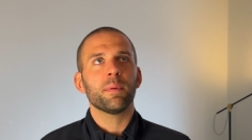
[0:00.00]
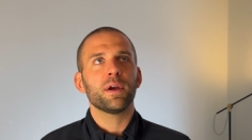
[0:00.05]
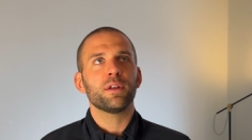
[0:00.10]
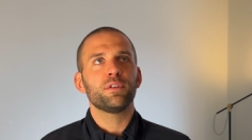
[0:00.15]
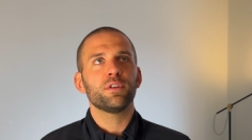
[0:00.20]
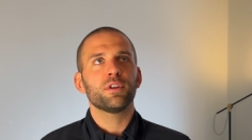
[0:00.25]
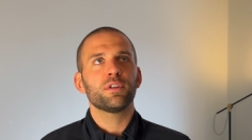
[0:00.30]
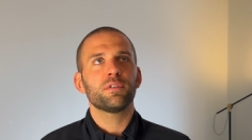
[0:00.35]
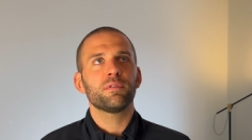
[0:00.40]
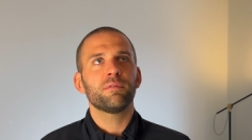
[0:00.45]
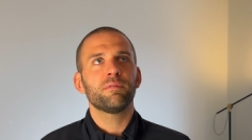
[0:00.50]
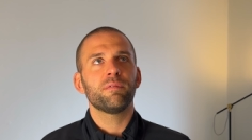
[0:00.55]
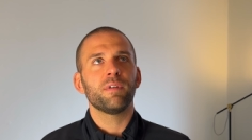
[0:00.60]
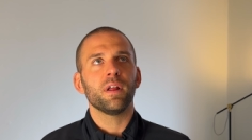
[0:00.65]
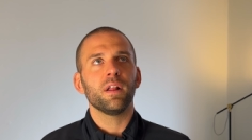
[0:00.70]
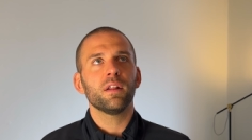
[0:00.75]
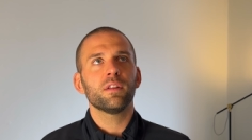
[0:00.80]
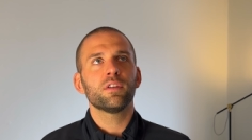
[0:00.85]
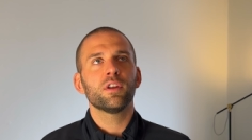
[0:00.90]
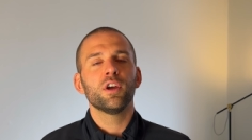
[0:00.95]
I just
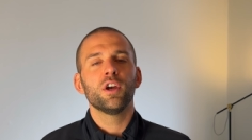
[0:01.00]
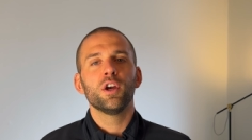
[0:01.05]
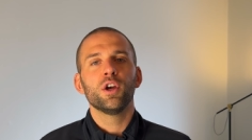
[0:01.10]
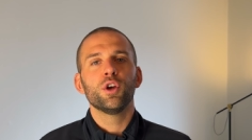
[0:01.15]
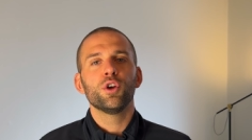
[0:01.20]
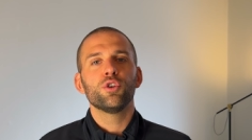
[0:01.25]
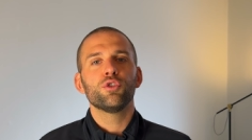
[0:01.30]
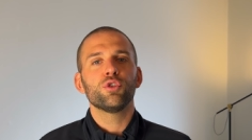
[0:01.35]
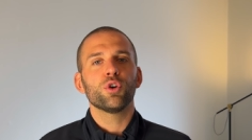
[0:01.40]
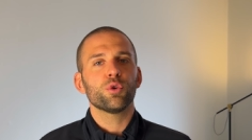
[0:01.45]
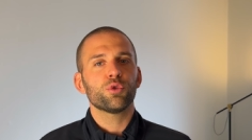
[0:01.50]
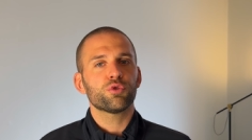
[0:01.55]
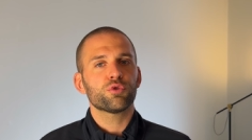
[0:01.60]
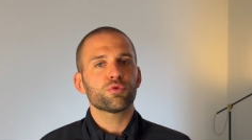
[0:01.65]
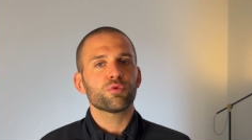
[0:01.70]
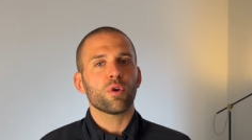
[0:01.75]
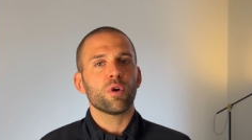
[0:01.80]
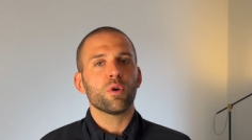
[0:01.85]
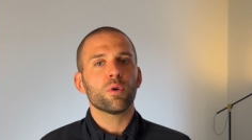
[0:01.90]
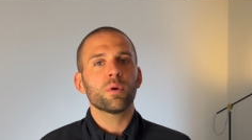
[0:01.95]
felt so
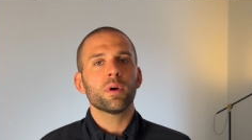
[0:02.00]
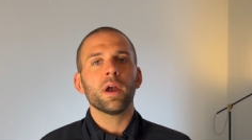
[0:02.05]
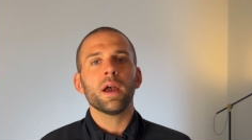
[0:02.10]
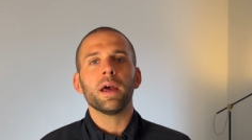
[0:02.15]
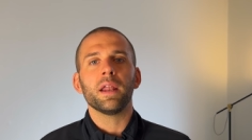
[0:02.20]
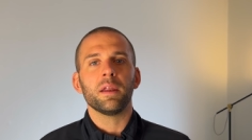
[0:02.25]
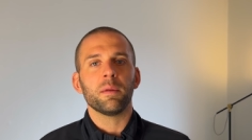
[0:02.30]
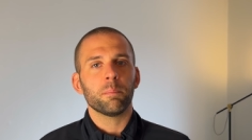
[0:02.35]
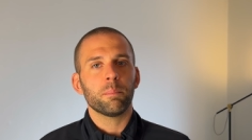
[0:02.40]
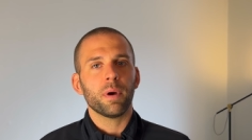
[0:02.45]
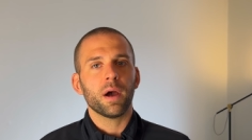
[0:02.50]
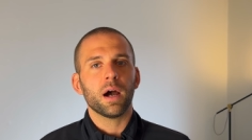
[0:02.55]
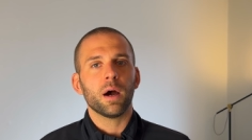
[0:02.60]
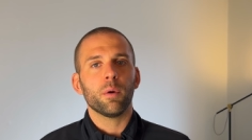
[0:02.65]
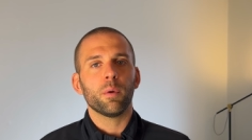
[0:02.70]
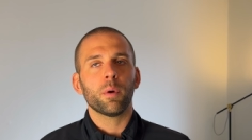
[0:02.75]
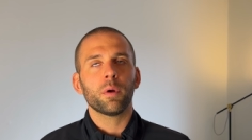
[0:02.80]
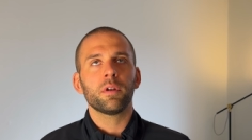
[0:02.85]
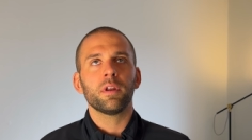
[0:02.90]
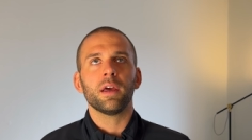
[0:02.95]
strong and
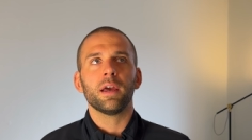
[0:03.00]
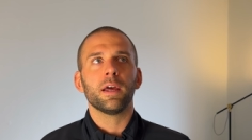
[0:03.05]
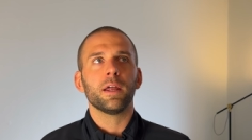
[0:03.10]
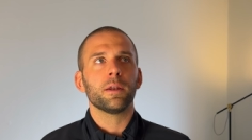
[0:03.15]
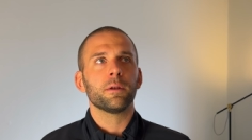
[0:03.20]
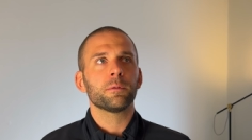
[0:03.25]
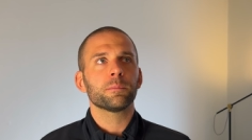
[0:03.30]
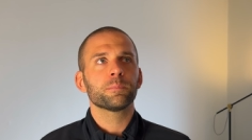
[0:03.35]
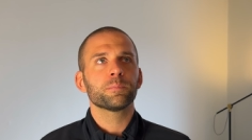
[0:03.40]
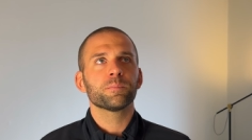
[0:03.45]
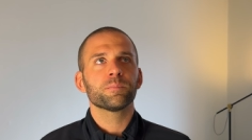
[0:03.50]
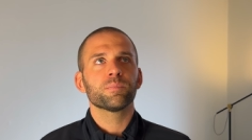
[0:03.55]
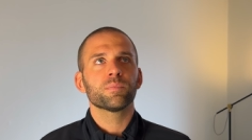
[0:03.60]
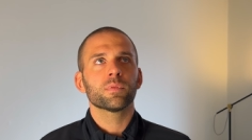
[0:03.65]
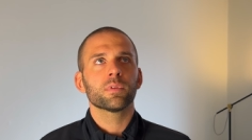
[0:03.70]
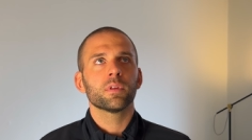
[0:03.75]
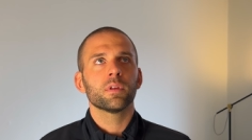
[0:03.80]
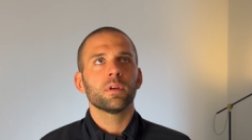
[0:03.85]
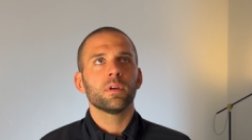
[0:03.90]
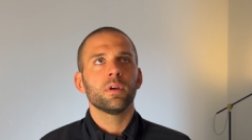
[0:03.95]
empowered and
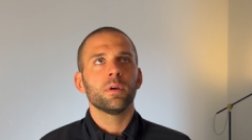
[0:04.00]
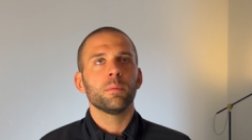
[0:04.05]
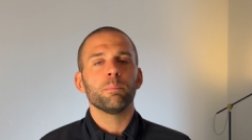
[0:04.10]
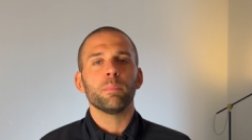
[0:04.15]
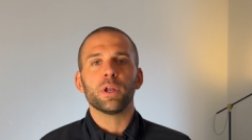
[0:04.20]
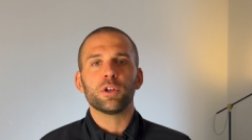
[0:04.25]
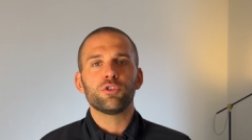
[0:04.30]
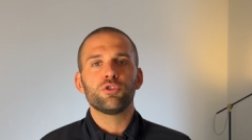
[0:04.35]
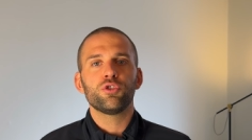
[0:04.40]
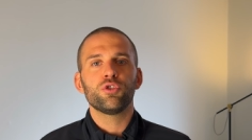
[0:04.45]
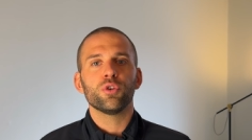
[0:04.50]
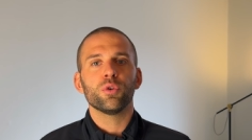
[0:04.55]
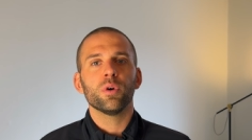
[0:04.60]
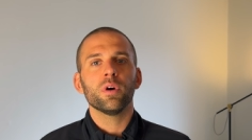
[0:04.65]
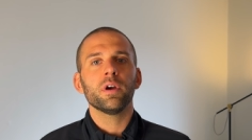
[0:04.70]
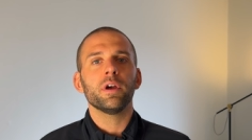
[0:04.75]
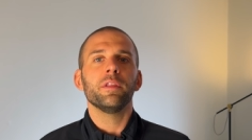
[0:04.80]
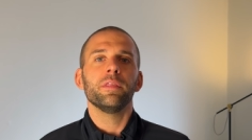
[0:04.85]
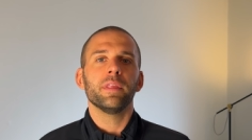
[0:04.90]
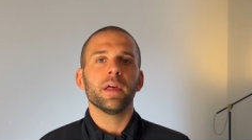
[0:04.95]

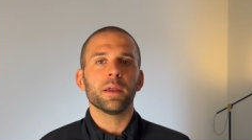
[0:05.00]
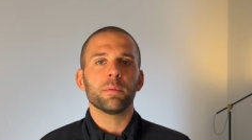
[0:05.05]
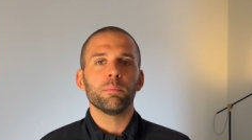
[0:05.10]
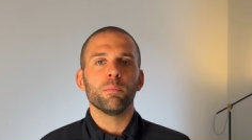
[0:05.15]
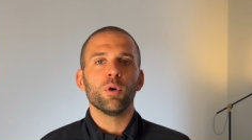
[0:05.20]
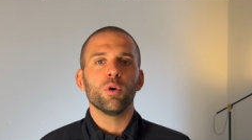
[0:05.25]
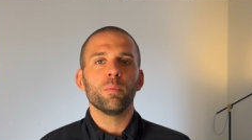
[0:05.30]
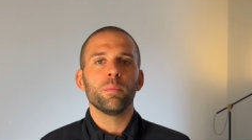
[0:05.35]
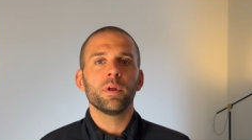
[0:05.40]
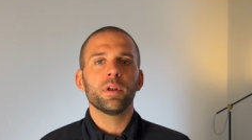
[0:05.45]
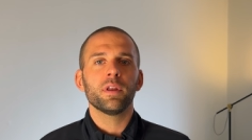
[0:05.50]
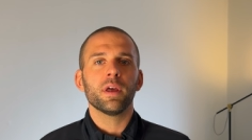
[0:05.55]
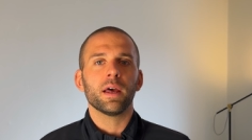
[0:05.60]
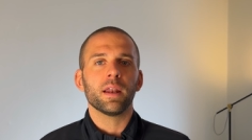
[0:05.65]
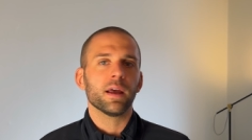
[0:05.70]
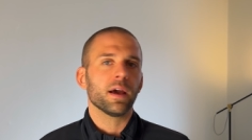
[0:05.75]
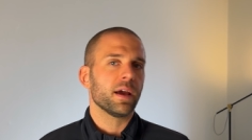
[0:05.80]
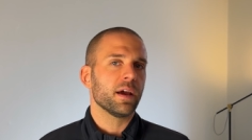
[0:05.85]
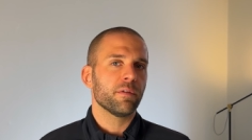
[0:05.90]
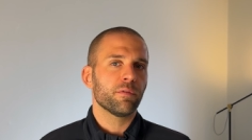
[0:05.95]
mature in that moment, and
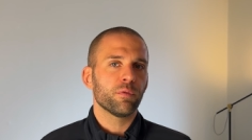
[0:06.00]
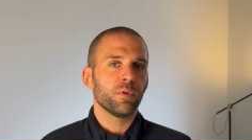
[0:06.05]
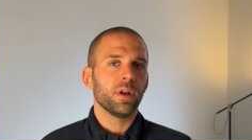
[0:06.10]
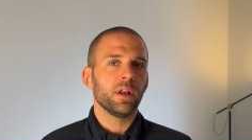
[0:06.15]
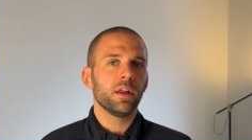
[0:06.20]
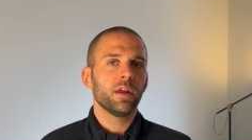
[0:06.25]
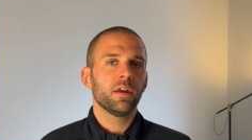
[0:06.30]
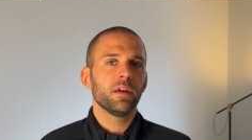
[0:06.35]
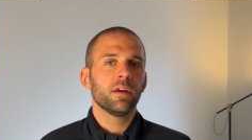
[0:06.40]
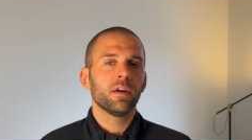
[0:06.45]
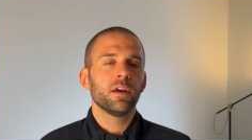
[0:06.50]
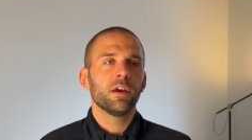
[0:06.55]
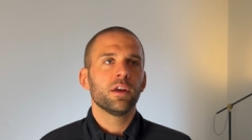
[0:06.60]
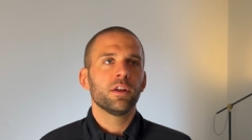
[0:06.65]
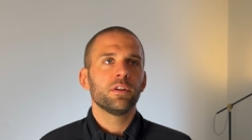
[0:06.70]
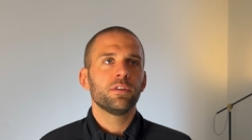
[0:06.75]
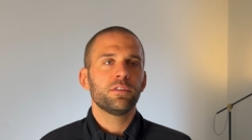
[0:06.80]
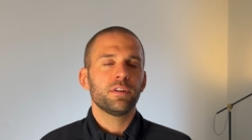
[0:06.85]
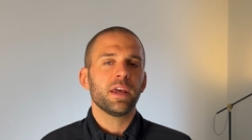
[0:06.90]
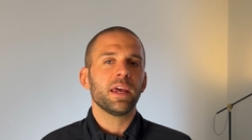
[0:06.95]
I have really
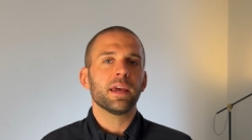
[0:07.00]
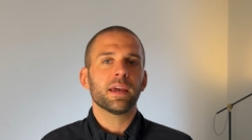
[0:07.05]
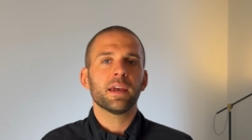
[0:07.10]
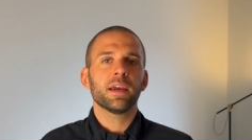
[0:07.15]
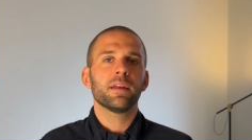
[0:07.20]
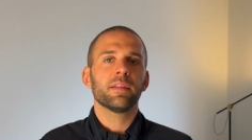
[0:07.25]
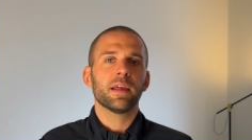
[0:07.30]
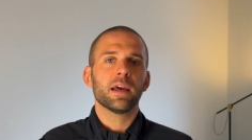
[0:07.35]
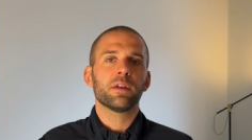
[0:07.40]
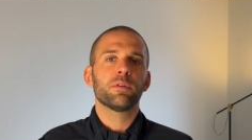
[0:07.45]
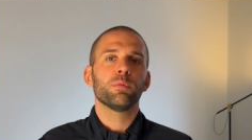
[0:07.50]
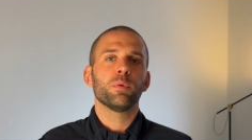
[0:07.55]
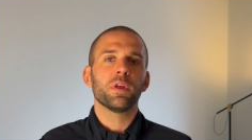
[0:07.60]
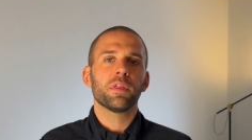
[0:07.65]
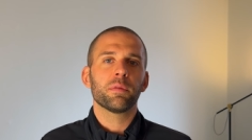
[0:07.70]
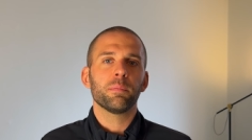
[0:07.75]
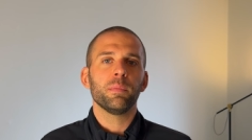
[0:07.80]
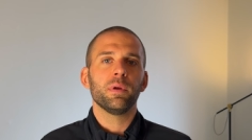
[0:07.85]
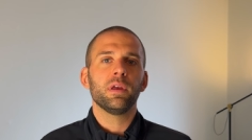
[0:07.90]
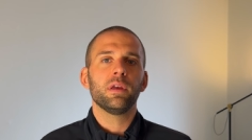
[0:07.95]
taken that
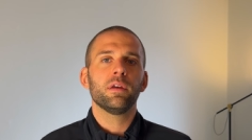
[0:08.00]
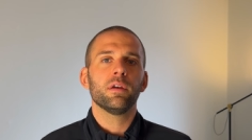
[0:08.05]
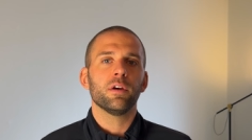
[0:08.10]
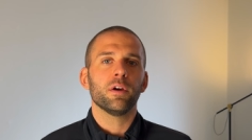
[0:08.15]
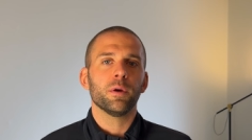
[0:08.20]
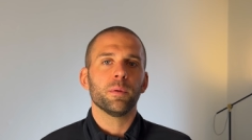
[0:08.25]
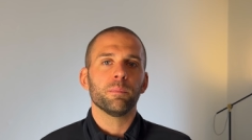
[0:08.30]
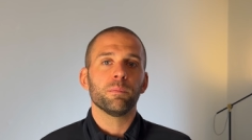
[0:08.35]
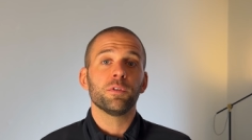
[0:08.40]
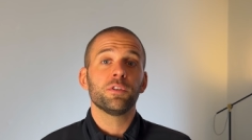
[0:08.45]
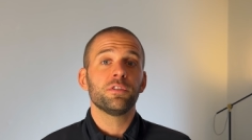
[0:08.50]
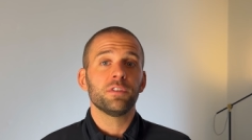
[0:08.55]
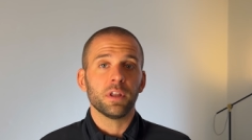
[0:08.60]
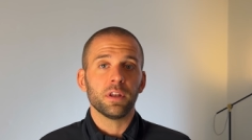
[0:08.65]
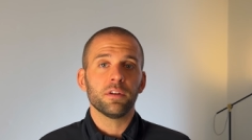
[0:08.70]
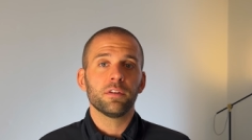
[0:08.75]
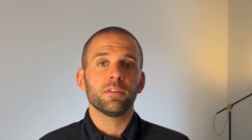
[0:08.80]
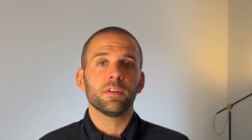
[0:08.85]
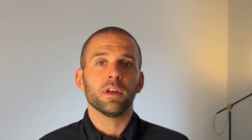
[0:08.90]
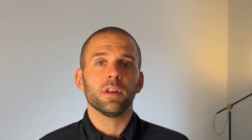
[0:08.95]
with me
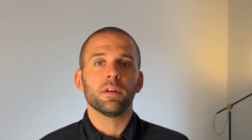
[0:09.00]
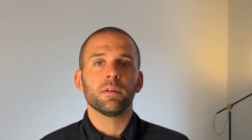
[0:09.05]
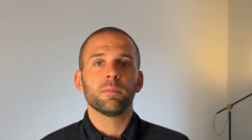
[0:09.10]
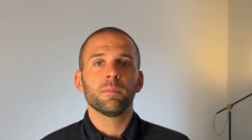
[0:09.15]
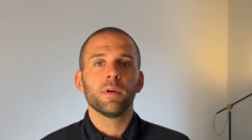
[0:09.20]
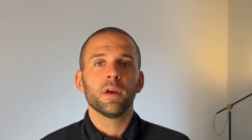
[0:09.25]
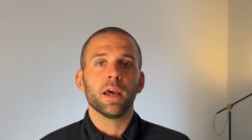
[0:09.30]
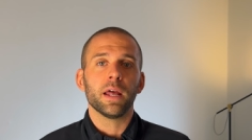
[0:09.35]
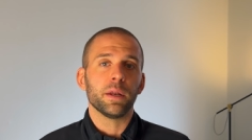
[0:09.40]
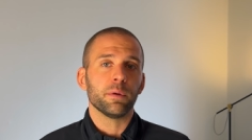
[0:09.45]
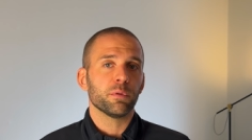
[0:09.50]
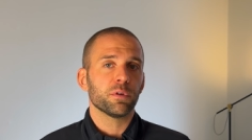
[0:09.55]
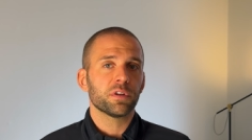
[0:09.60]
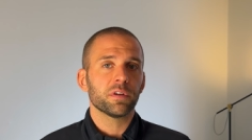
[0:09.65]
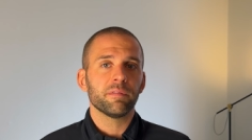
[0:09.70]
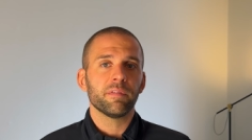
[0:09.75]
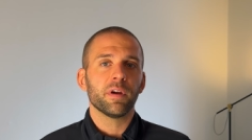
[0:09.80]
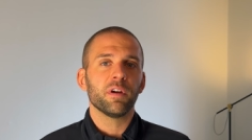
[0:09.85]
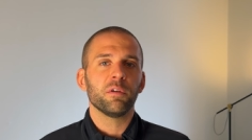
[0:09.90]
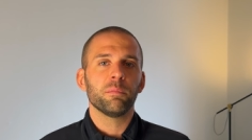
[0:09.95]
since then, and it was a
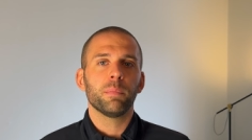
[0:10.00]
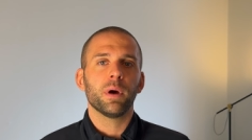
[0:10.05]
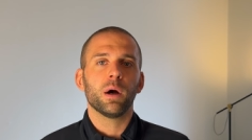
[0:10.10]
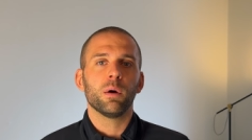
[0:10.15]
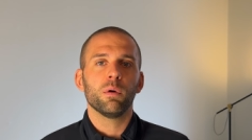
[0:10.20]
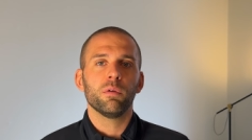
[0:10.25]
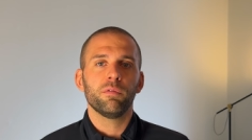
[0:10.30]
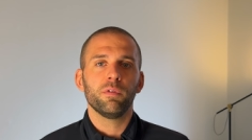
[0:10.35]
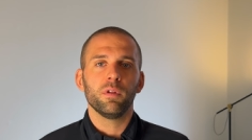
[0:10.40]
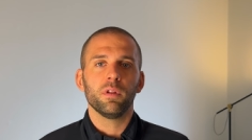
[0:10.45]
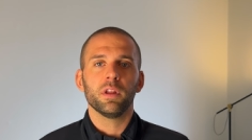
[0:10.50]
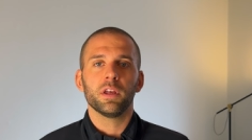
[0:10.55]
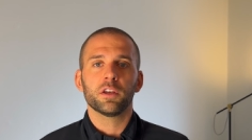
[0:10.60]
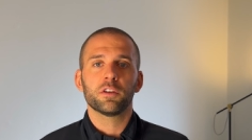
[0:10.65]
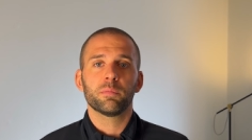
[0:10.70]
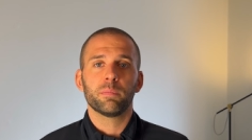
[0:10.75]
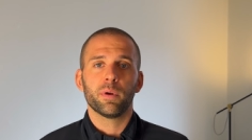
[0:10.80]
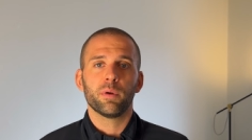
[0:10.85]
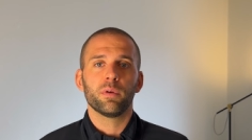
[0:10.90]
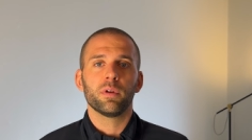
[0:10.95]
very powerful
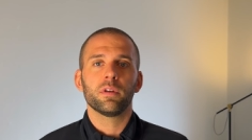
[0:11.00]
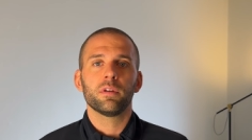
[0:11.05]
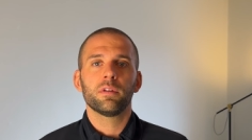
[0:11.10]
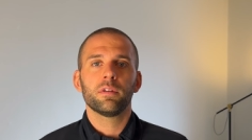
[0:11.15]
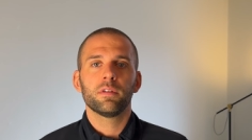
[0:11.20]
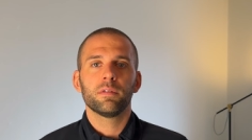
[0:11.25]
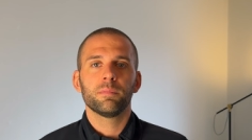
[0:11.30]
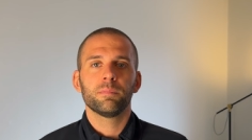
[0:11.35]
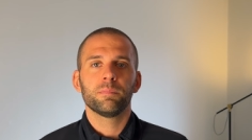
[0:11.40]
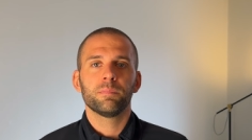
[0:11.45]
experience.